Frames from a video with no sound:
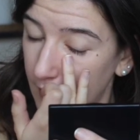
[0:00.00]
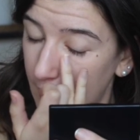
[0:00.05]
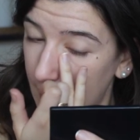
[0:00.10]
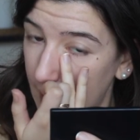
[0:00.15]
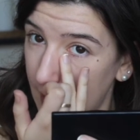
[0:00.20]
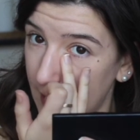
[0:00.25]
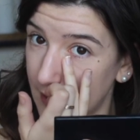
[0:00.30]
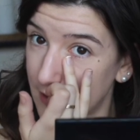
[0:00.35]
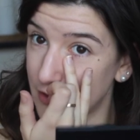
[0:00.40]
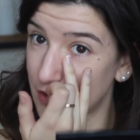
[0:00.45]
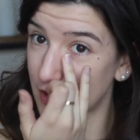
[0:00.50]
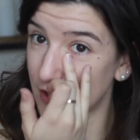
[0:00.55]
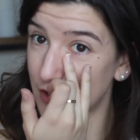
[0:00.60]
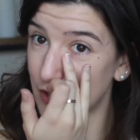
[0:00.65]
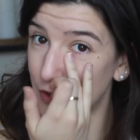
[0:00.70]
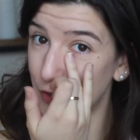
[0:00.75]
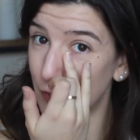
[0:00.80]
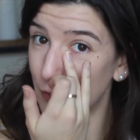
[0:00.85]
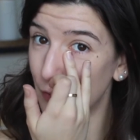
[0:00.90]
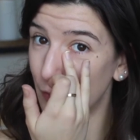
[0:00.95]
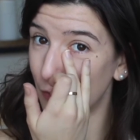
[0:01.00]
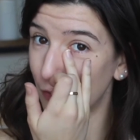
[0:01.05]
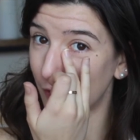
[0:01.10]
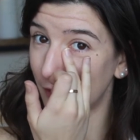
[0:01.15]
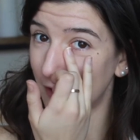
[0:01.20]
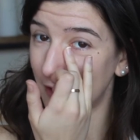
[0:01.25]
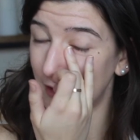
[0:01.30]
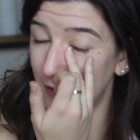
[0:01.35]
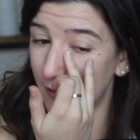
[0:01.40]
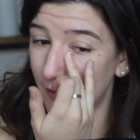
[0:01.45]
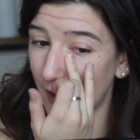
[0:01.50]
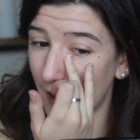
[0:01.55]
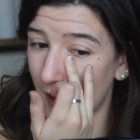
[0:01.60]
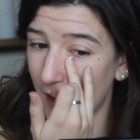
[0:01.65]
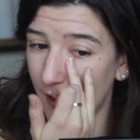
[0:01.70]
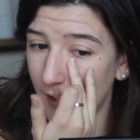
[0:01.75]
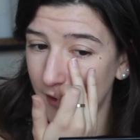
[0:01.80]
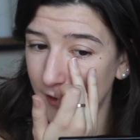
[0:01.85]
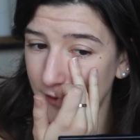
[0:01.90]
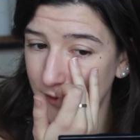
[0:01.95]
And just to warn you
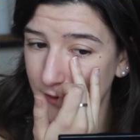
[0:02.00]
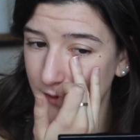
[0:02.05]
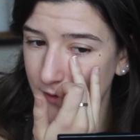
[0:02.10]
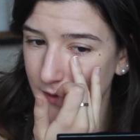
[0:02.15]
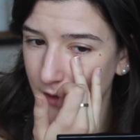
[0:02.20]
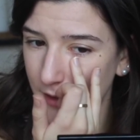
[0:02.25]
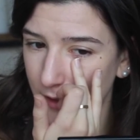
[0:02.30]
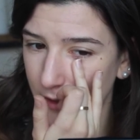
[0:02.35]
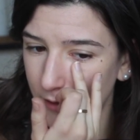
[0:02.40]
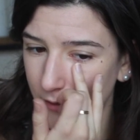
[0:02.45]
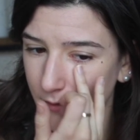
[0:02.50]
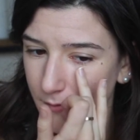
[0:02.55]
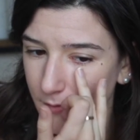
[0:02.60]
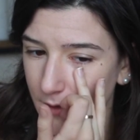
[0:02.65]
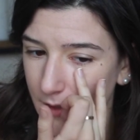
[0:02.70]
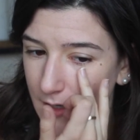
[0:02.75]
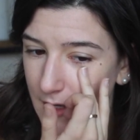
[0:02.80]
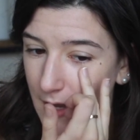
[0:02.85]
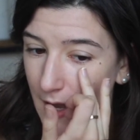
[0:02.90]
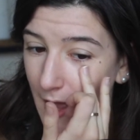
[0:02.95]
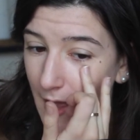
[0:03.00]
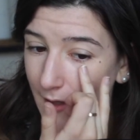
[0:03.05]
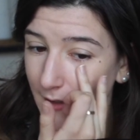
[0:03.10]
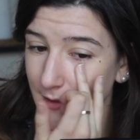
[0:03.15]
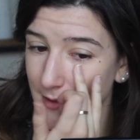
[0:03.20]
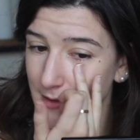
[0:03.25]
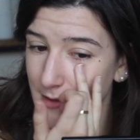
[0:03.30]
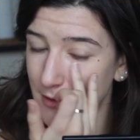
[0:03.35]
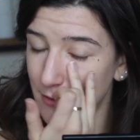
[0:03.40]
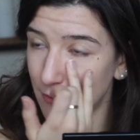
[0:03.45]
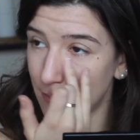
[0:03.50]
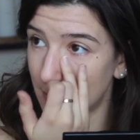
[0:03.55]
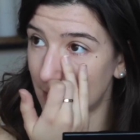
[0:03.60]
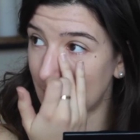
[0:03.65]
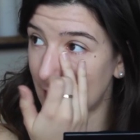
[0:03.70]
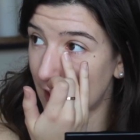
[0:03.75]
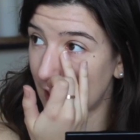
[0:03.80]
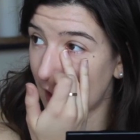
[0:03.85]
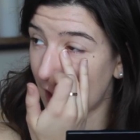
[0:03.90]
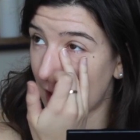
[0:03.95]
guys, next
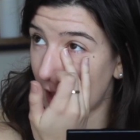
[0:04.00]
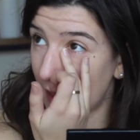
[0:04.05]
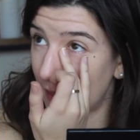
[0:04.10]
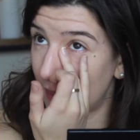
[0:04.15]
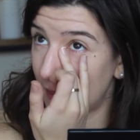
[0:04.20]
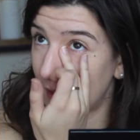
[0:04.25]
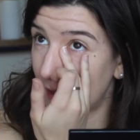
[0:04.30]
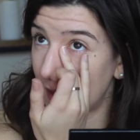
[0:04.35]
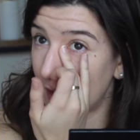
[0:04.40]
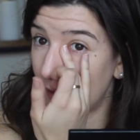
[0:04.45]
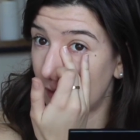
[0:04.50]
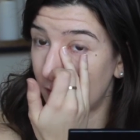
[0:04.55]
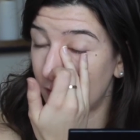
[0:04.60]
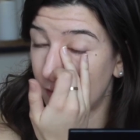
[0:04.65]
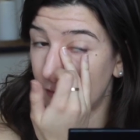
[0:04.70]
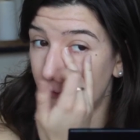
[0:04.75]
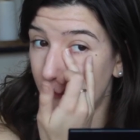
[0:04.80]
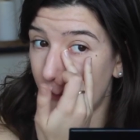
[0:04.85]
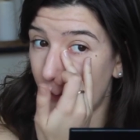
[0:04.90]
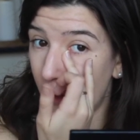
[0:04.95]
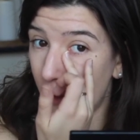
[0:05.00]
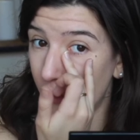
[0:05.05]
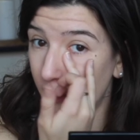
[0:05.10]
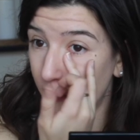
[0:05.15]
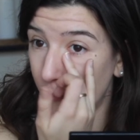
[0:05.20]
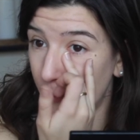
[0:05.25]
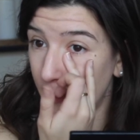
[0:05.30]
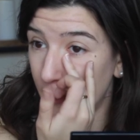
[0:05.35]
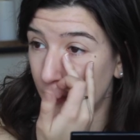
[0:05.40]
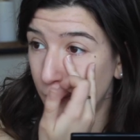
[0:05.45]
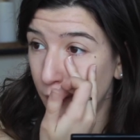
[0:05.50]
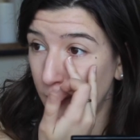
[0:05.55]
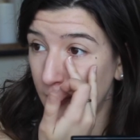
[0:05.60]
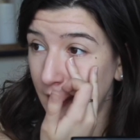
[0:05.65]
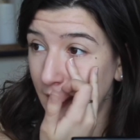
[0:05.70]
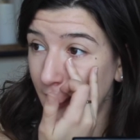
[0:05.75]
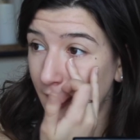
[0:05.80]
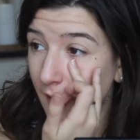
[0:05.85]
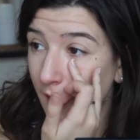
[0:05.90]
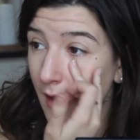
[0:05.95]
week and the following
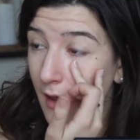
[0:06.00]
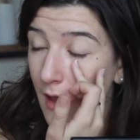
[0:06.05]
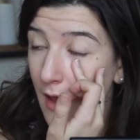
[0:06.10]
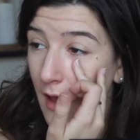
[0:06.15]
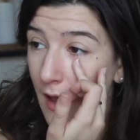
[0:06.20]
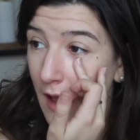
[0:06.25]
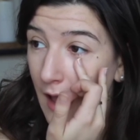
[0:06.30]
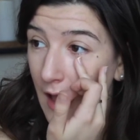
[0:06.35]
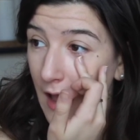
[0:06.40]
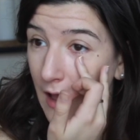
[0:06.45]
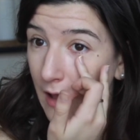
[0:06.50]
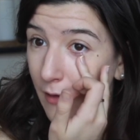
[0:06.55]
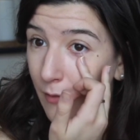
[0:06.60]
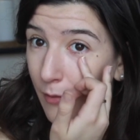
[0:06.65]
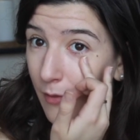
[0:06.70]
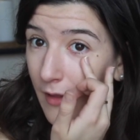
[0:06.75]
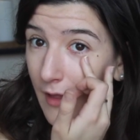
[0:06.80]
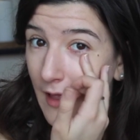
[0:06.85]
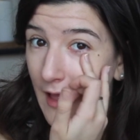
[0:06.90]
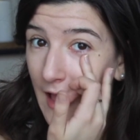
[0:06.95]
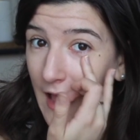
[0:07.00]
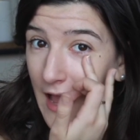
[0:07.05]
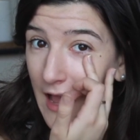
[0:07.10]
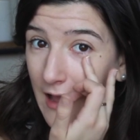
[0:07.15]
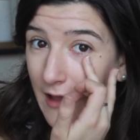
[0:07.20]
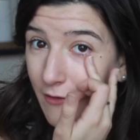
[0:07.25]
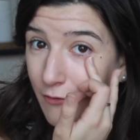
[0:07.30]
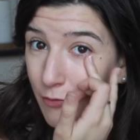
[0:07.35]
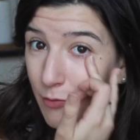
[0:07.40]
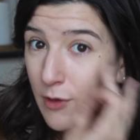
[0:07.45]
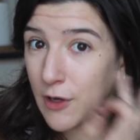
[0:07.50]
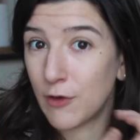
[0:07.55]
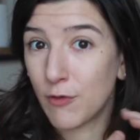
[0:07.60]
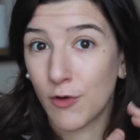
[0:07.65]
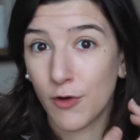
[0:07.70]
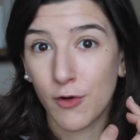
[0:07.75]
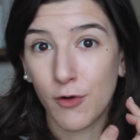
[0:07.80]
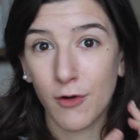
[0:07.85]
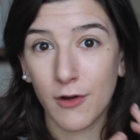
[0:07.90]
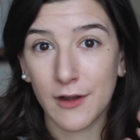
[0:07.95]
week, I will have
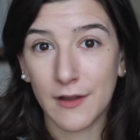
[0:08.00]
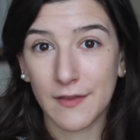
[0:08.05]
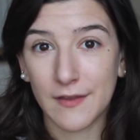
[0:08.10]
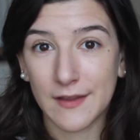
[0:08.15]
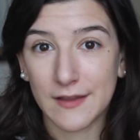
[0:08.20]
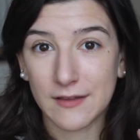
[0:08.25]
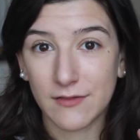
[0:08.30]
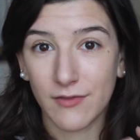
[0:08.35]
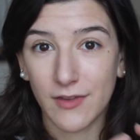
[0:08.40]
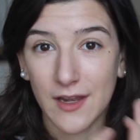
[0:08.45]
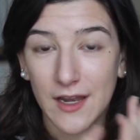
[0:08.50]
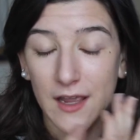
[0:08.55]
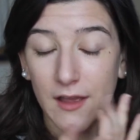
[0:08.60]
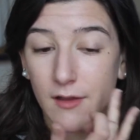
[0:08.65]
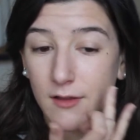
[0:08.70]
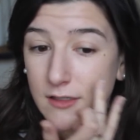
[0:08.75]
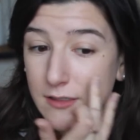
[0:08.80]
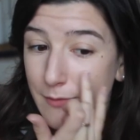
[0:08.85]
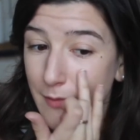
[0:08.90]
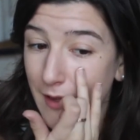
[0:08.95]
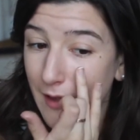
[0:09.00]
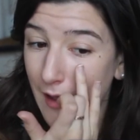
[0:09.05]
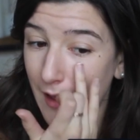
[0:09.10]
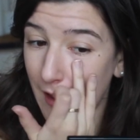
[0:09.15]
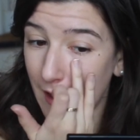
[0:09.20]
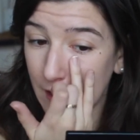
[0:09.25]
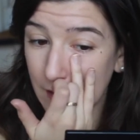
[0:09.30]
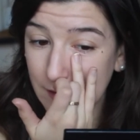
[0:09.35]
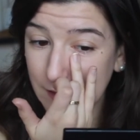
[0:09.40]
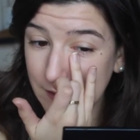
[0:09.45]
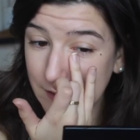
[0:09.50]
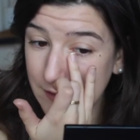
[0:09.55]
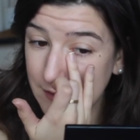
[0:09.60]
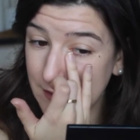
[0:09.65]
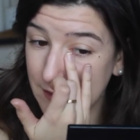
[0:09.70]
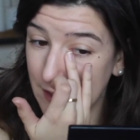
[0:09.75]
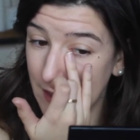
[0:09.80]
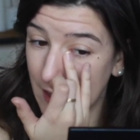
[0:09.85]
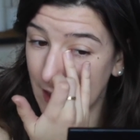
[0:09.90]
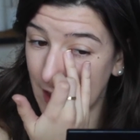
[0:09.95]
pre-recorded these videos
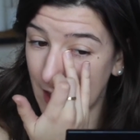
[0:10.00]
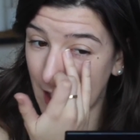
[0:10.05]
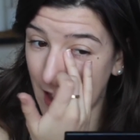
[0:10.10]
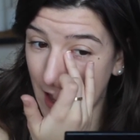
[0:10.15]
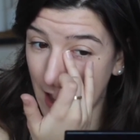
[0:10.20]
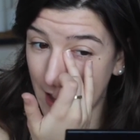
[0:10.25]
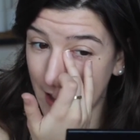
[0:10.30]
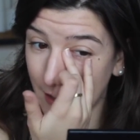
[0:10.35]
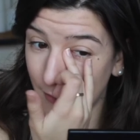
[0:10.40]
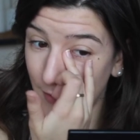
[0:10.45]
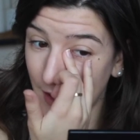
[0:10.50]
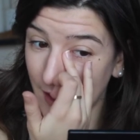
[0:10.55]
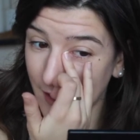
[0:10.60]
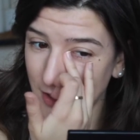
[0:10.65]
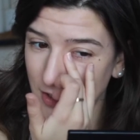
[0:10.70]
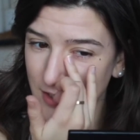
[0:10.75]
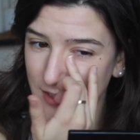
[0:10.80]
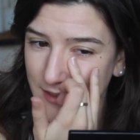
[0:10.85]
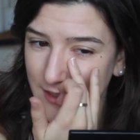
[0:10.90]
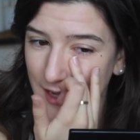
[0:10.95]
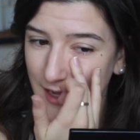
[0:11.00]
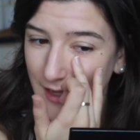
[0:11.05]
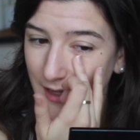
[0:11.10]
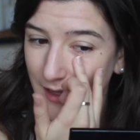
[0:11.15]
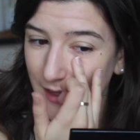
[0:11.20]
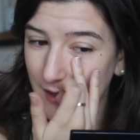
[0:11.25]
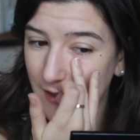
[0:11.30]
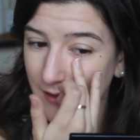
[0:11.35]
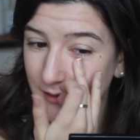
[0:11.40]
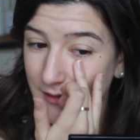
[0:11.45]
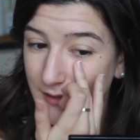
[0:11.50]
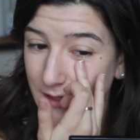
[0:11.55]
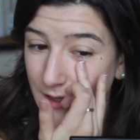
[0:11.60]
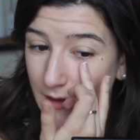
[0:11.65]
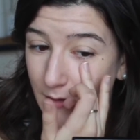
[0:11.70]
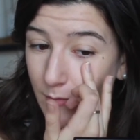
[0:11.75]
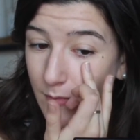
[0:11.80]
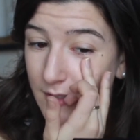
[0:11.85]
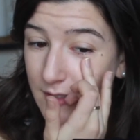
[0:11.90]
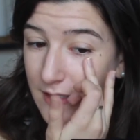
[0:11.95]
because I am actually taking
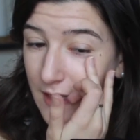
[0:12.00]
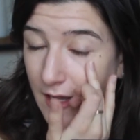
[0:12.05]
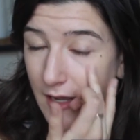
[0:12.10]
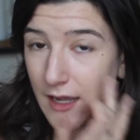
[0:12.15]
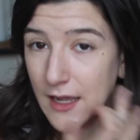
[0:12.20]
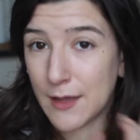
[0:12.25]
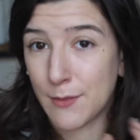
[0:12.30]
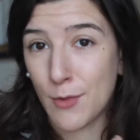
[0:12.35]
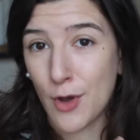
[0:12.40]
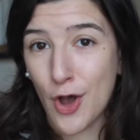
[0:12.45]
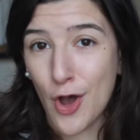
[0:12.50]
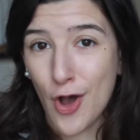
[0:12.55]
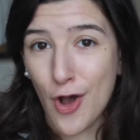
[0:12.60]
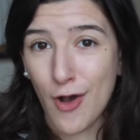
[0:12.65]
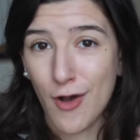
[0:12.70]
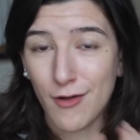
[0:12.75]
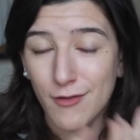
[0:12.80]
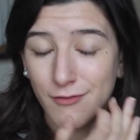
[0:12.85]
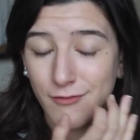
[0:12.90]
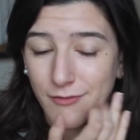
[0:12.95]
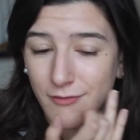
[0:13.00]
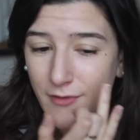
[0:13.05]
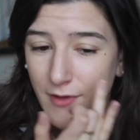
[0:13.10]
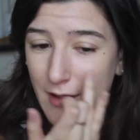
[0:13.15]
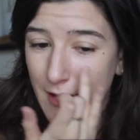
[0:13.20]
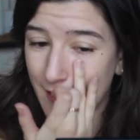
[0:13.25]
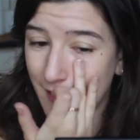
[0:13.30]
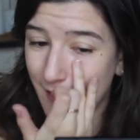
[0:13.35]
some time off.